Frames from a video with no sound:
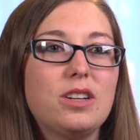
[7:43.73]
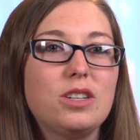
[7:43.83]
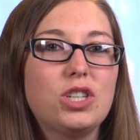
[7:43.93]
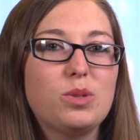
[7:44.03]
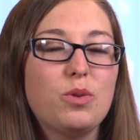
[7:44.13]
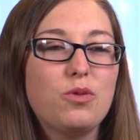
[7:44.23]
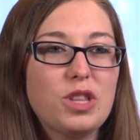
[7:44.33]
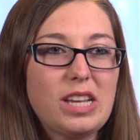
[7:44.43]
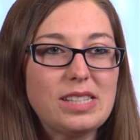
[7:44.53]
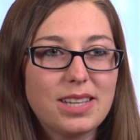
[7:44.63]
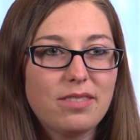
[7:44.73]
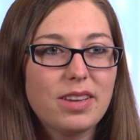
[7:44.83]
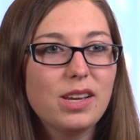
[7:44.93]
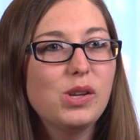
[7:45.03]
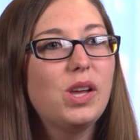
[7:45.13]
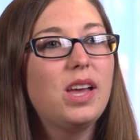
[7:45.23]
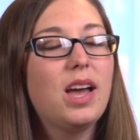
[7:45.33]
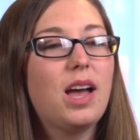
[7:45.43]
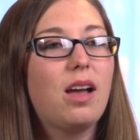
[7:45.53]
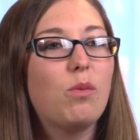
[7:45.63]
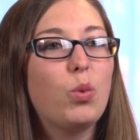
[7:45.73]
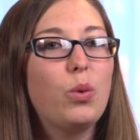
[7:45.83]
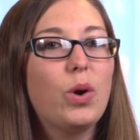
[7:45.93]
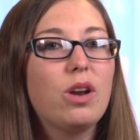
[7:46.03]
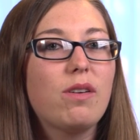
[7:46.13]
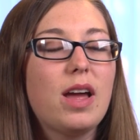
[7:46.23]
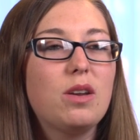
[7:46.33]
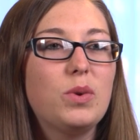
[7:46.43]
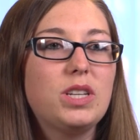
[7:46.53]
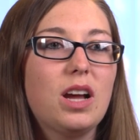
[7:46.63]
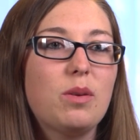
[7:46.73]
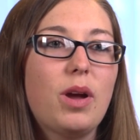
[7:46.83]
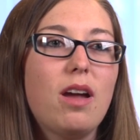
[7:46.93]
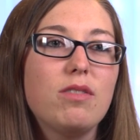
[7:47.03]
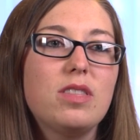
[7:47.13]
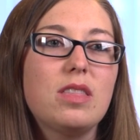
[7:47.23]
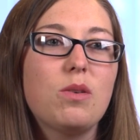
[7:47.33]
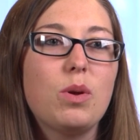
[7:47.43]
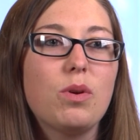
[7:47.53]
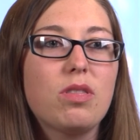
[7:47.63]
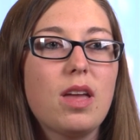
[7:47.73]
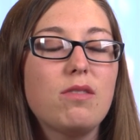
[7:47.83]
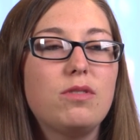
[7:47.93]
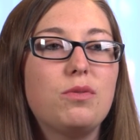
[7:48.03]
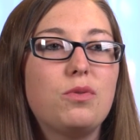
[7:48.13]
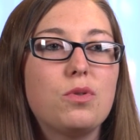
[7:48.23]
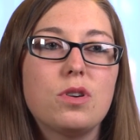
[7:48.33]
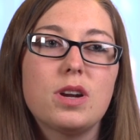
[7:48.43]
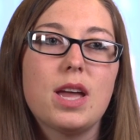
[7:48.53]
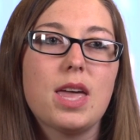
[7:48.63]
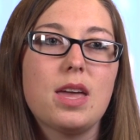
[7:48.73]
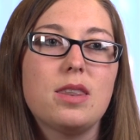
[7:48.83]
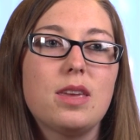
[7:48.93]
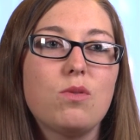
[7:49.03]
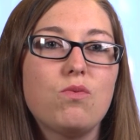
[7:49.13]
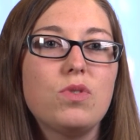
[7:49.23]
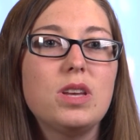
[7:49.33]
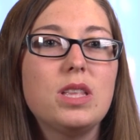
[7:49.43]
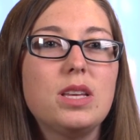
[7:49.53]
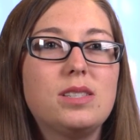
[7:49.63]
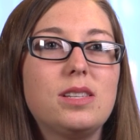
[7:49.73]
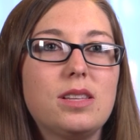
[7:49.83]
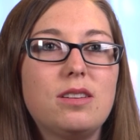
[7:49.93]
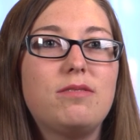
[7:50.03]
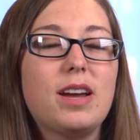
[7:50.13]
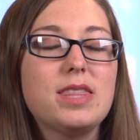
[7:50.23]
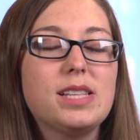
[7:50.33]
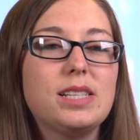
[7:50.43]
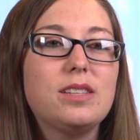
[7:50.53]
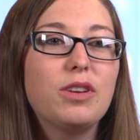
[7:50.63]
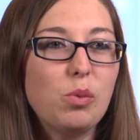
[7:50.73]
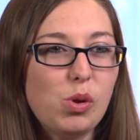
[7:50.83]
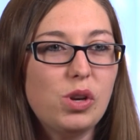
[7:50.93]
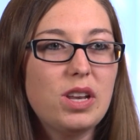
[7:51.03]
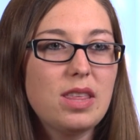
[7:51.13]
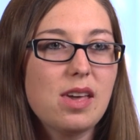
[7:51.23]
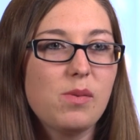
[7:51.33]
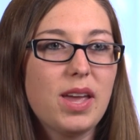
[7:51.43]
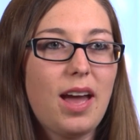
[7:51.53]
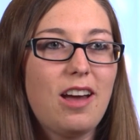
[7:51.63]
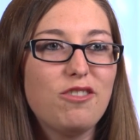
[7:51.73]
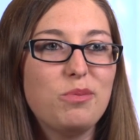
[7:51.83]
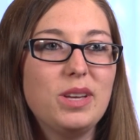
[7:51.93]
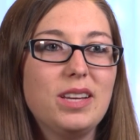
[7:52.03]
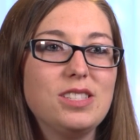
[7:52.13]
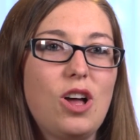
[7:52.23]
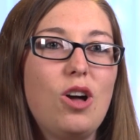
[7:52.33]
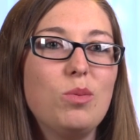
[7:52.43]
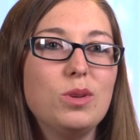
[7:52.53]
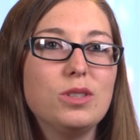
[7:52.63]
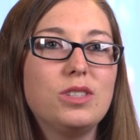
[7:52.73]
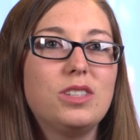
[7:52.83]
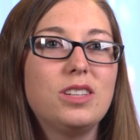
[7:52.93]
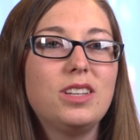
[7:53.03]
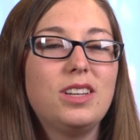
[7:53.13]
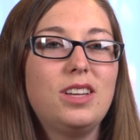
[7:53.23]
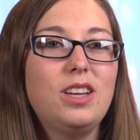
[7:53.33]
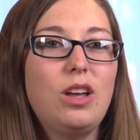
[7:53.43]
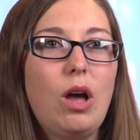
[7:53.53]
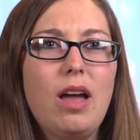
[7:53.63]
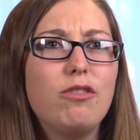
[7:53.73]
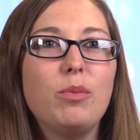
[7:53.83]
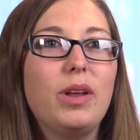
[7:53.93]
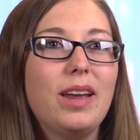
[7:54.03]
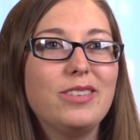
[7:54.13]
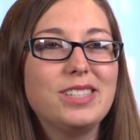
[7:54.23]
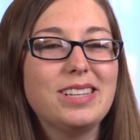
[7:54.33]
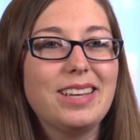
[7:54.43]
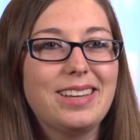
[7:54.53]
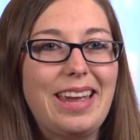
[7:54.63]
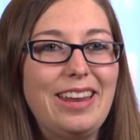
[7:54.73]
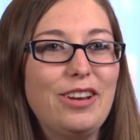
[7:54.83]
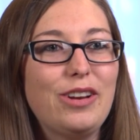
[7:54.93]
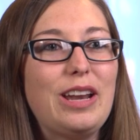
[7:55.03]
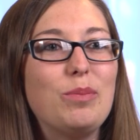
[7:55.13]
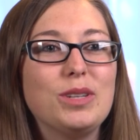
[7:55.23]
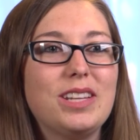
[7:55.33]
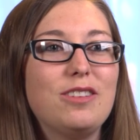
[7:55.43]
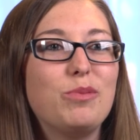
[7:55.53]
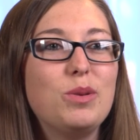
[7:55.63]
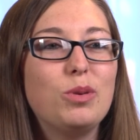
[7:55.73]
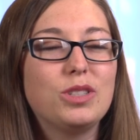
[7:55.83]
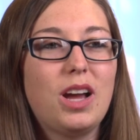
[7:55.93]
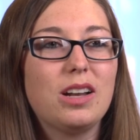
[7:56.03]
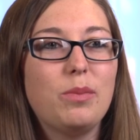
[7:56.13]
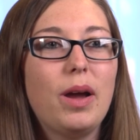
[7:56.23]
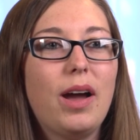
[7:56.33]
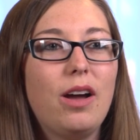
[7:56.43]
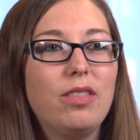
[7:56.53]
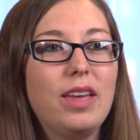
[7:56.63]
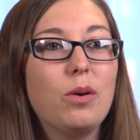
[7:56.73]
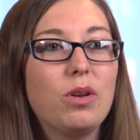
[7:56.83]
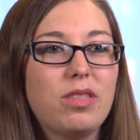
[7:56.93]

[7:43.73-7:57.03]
dinner just before Thanksgiving. We went around and we talked about everything that we were thankful for, and it really solidified the sense of community that we have because almost everybody, I would say like 80 or 90% of people, talked about how they were